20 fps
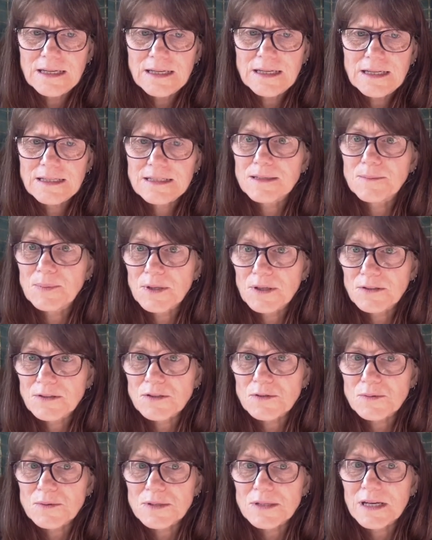His
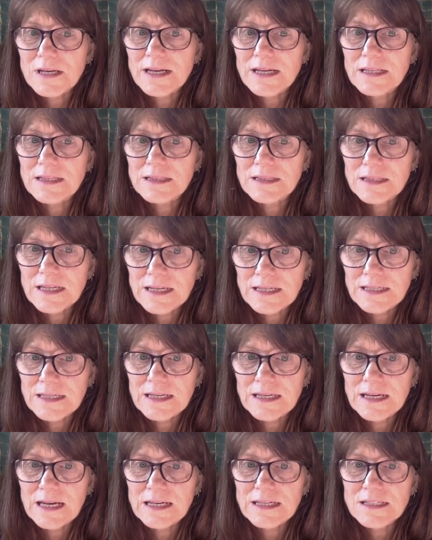appearance was like
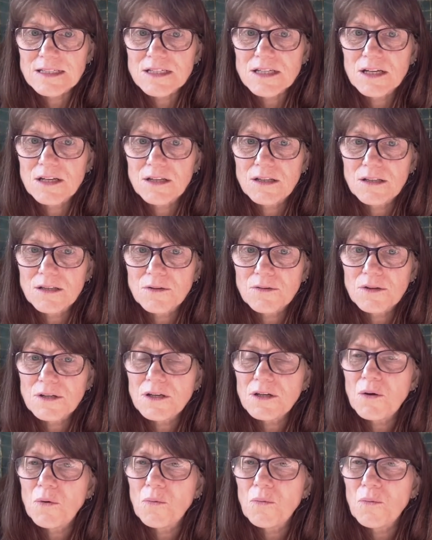lightning, and his
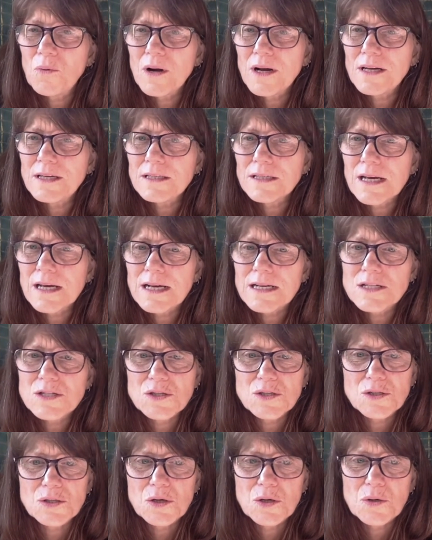clothing white as
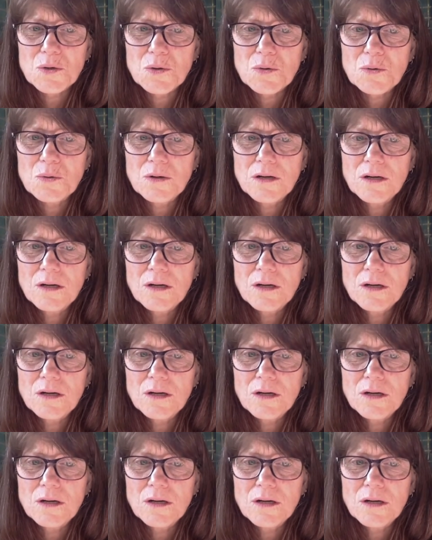snow.